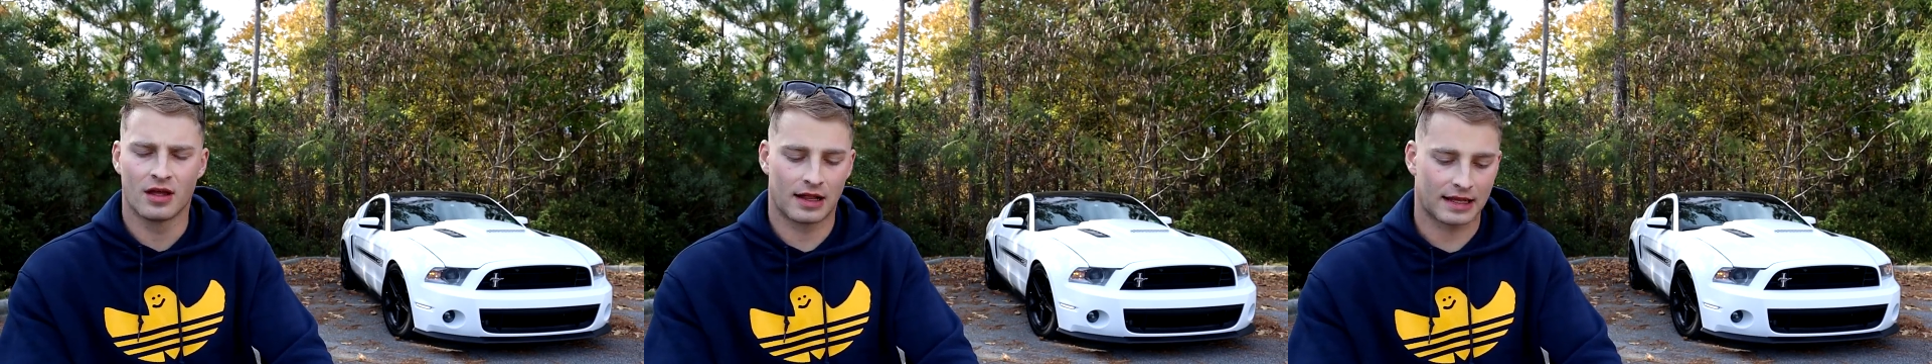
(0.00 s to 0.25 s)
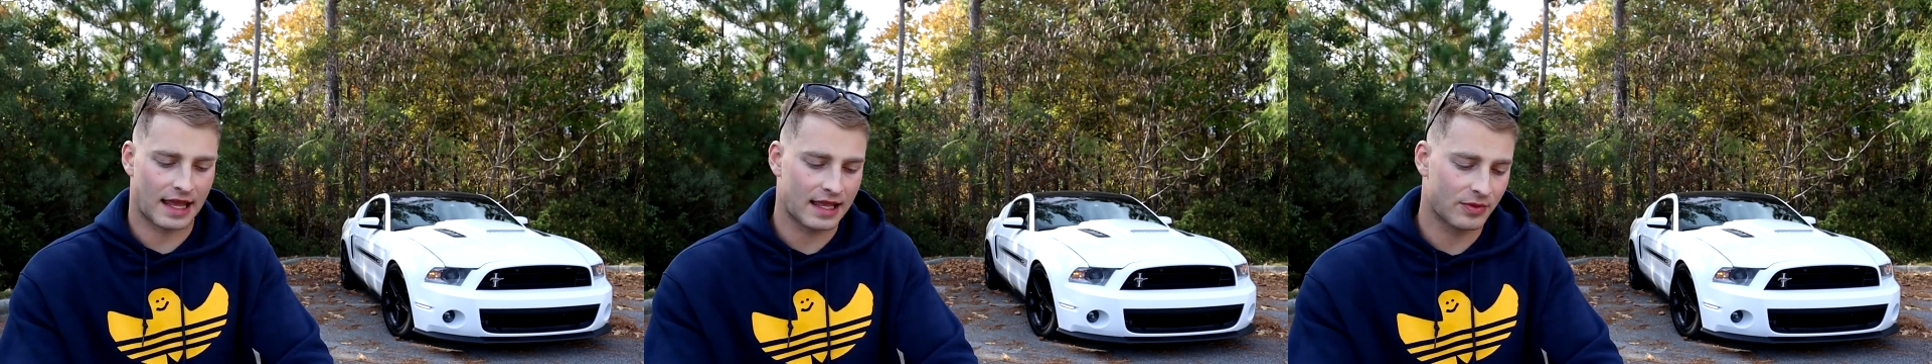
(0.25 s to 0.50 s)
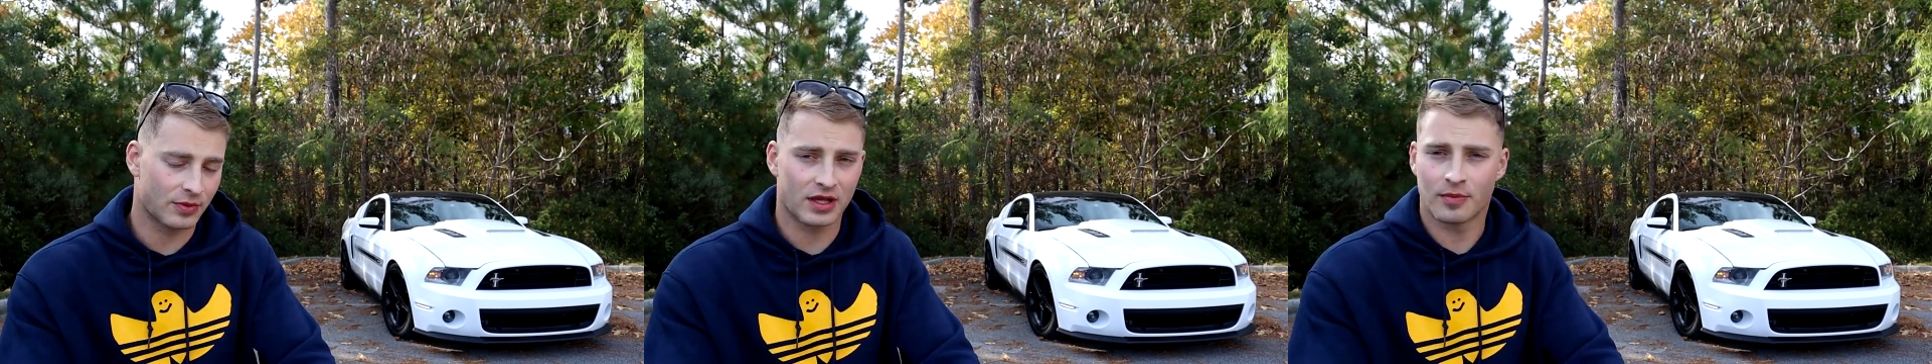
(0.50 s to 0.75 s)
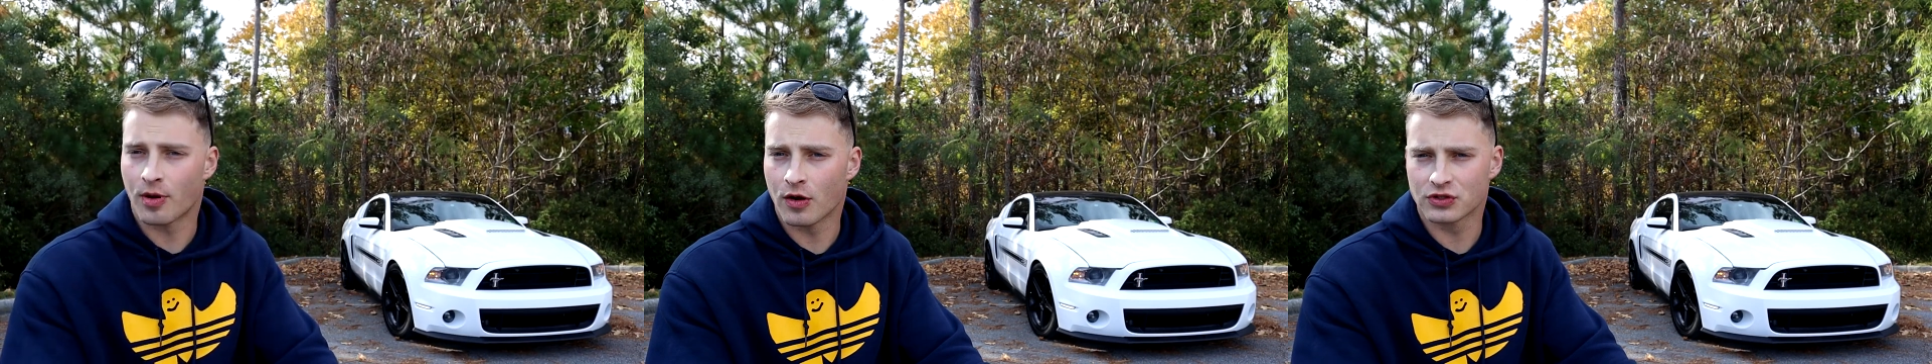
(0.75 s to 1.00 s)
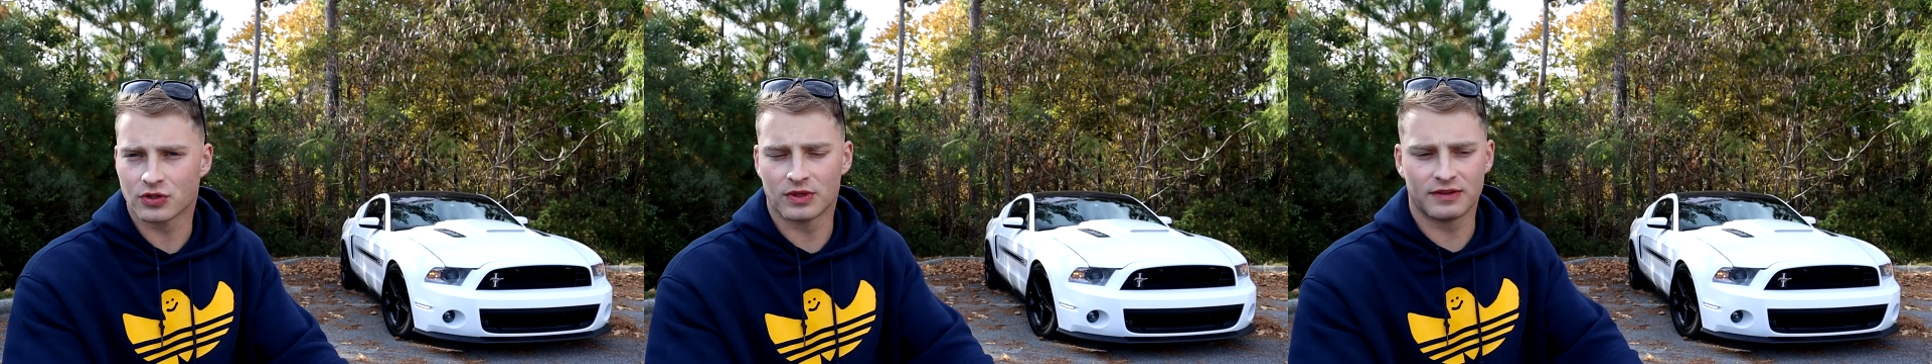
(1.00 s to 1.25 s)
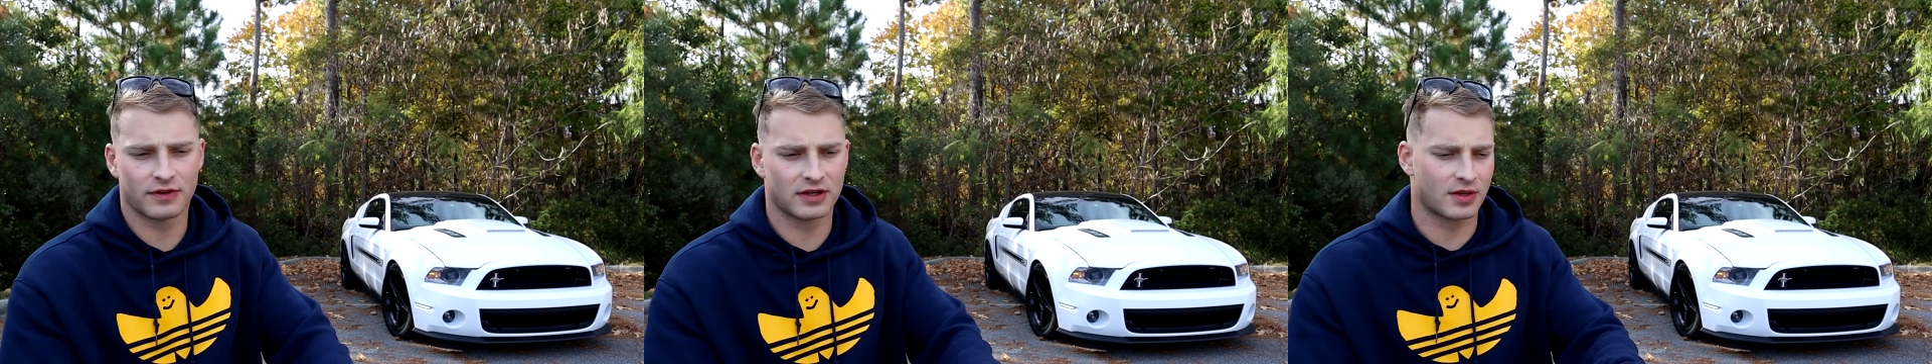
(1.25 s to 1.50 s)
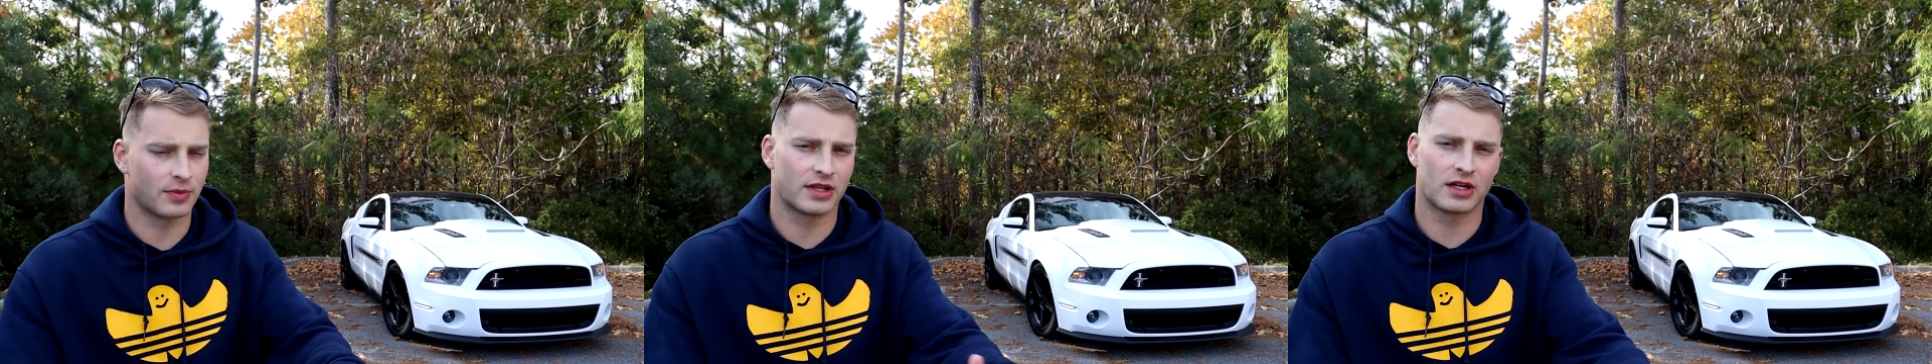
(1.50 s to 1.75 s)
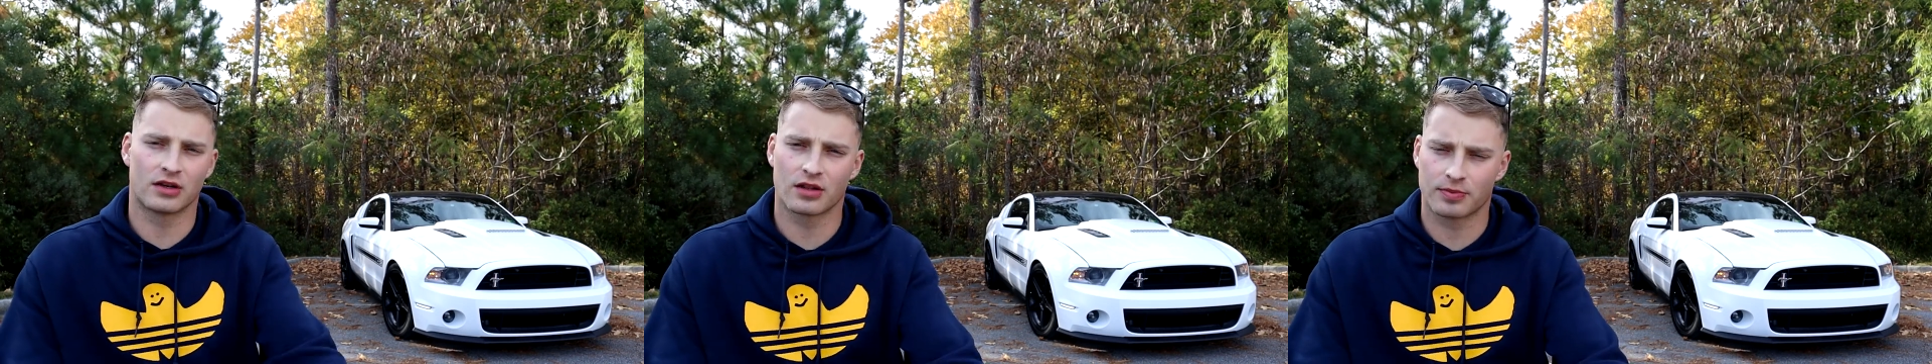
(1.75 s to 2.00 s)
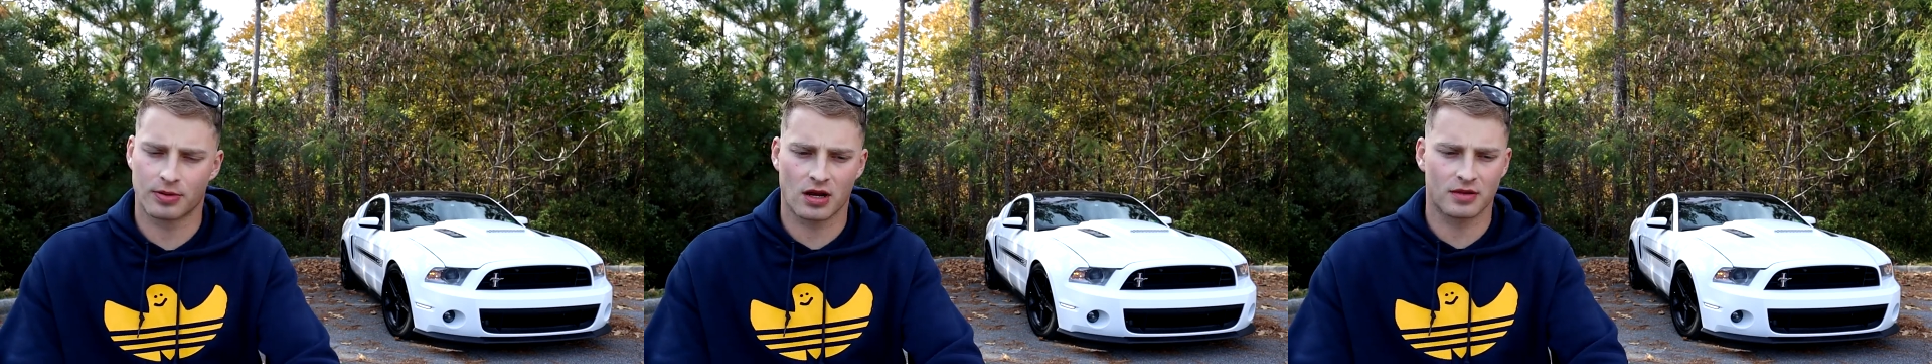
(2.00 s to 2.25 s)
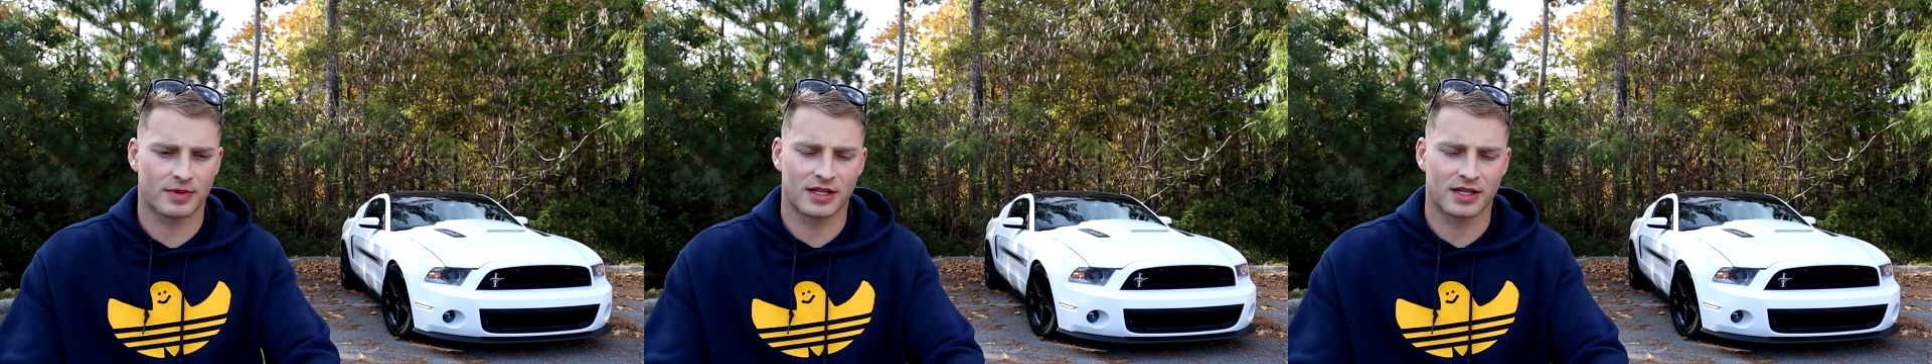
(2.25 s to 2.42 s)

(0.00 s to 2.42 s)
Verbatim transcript: Like, hey, can we get a partial refund? Can we get another product?